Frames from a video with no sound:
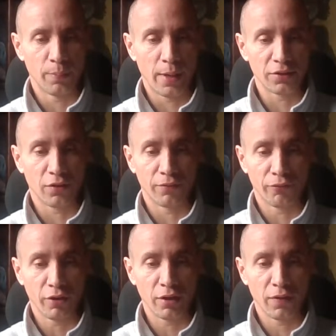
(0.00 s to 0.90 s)
but on
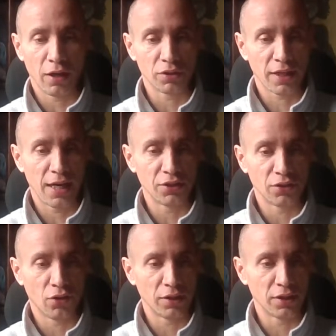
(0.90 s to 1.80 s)
three of those occasions,
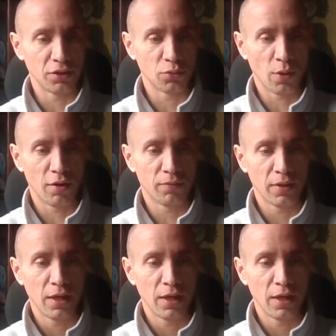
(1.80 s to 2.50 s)
1912,